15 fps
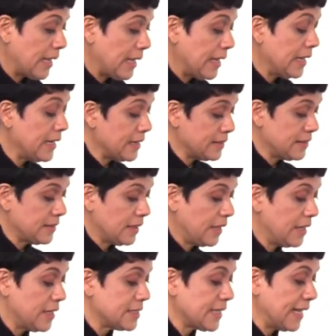It is.
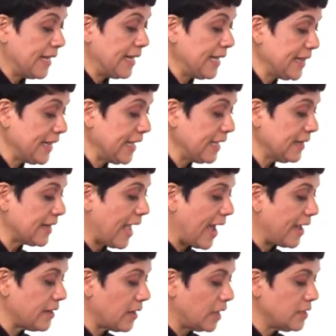It is. Anything
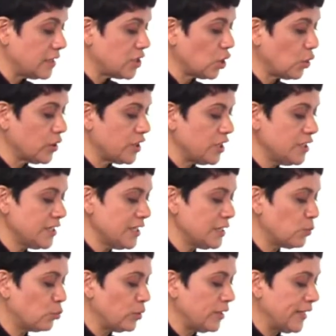that, so this
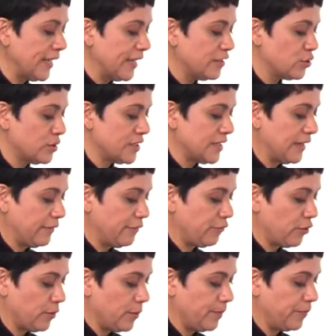is really interesting
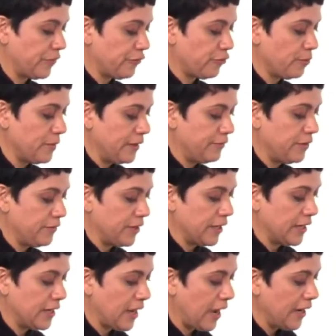for me,
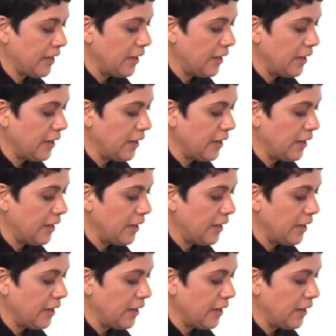Vivian, and